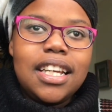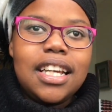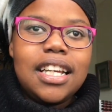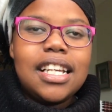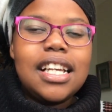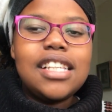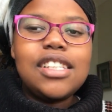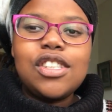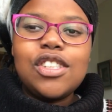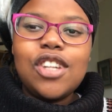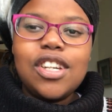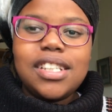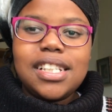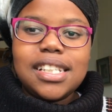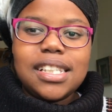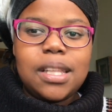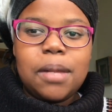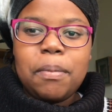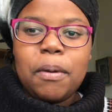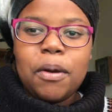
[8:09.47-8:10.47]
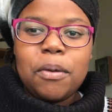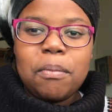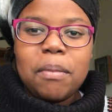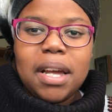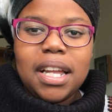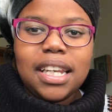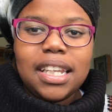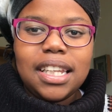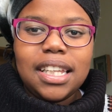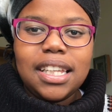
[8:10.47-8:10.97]
It's not just about
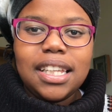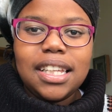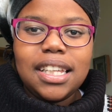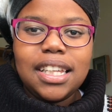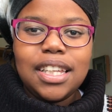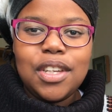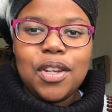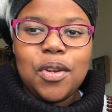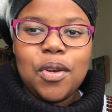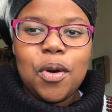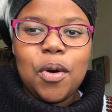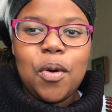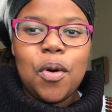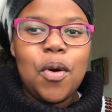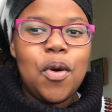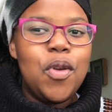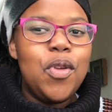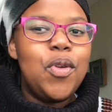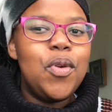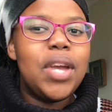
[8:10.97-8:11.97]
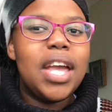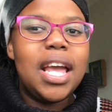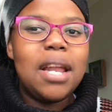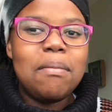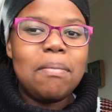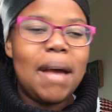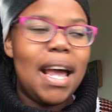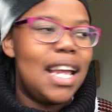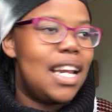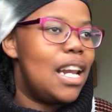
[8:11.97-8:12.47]
money. You can
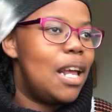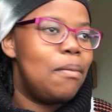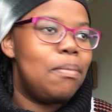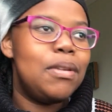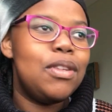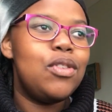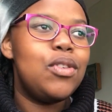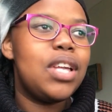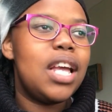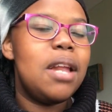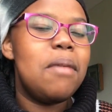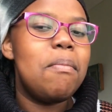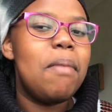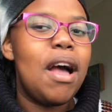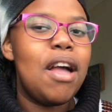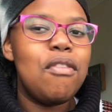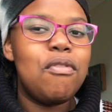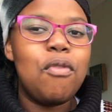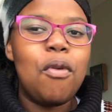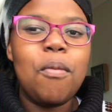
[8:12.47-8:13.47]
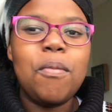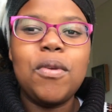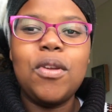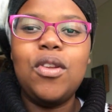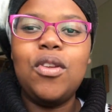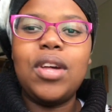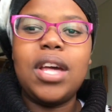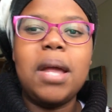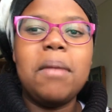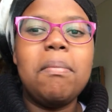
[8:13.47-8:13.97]
buy nappies, you can buy formula,
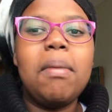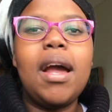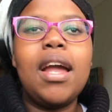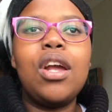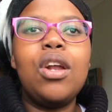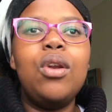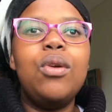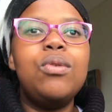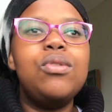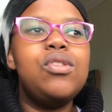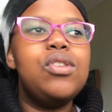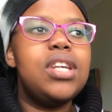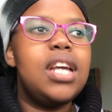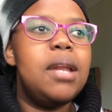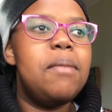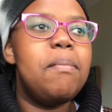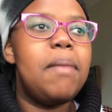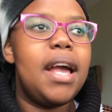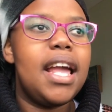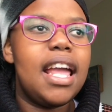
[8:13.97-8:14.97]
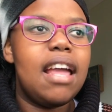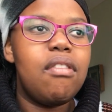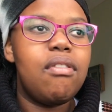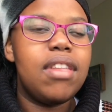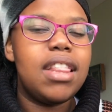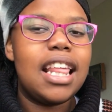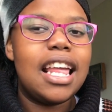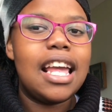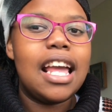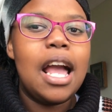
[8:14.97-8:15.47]
you can buy clothes, you can buy
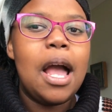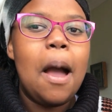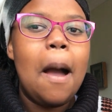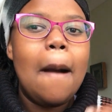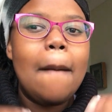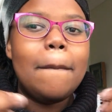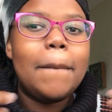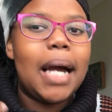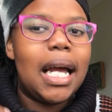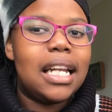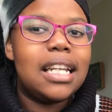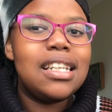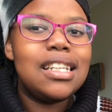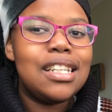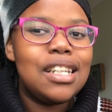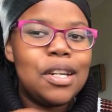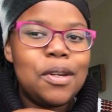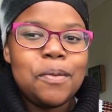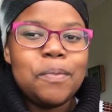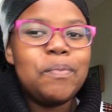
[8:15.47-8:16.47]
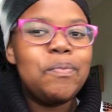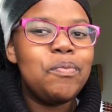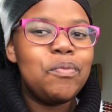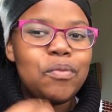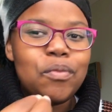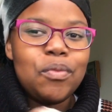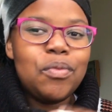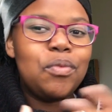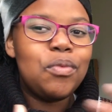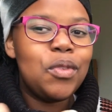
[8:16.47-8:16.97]
everything. But
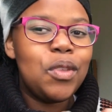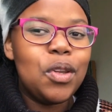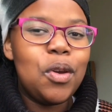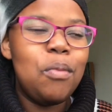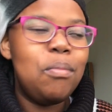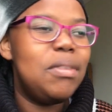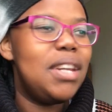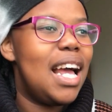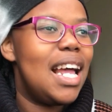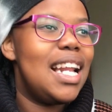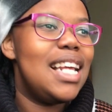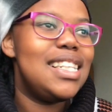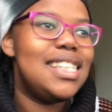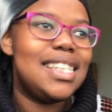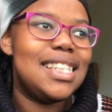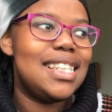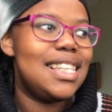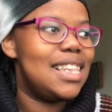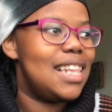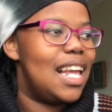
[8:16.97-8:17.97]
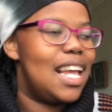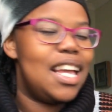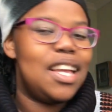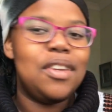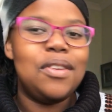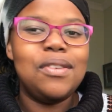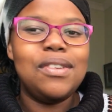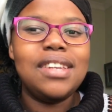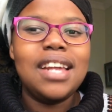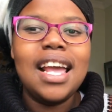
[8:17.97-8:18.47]
that is just
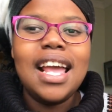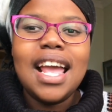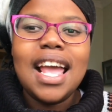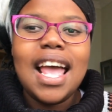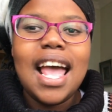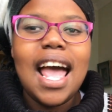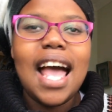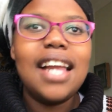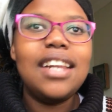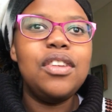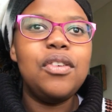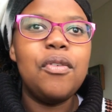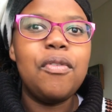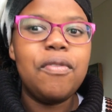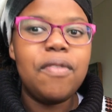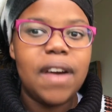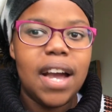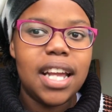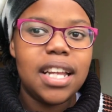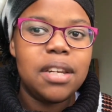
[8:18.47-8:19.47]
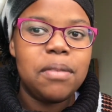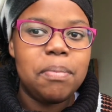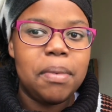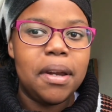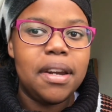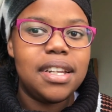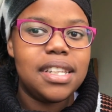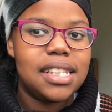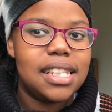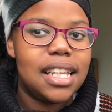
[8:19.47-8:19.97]
there. And you find
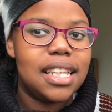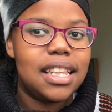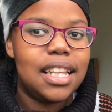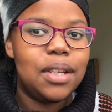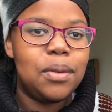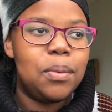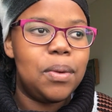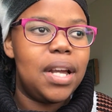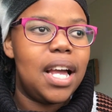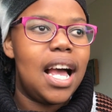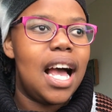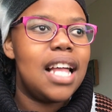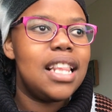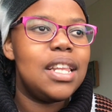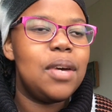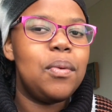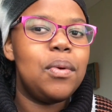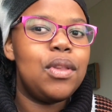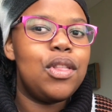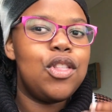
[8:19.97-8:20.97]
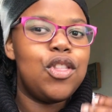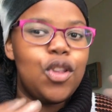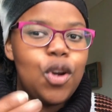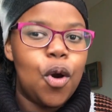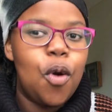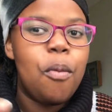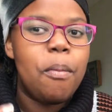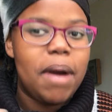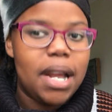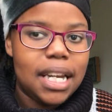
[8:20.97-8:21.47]
parents like that where they will
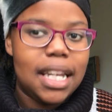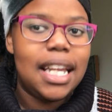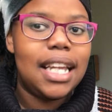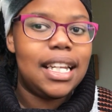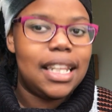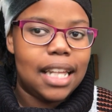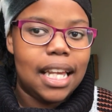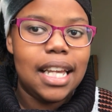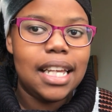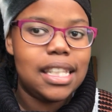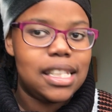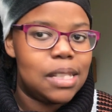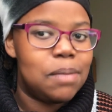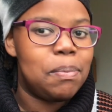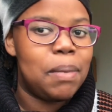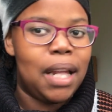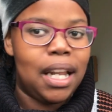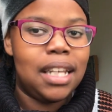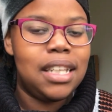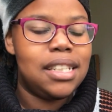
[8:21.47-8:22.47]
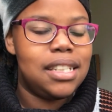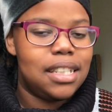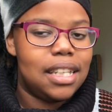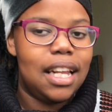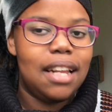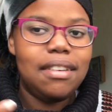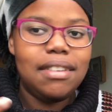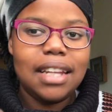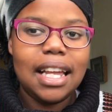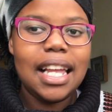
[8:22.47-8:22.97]
throw money at kids, but
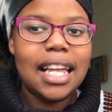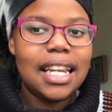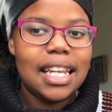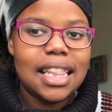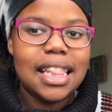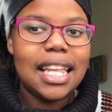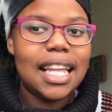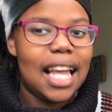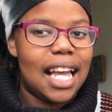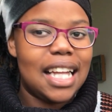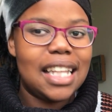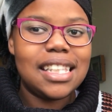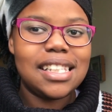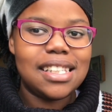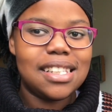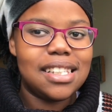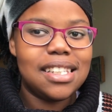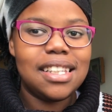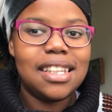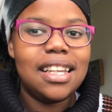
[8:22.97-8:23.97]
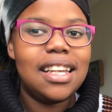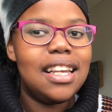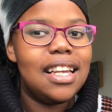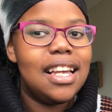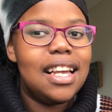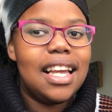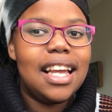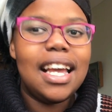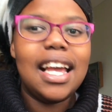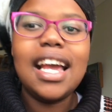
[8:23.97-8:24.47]
anything else,
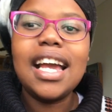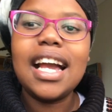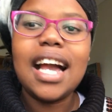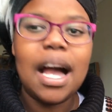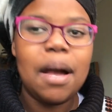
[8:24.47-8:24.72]
we're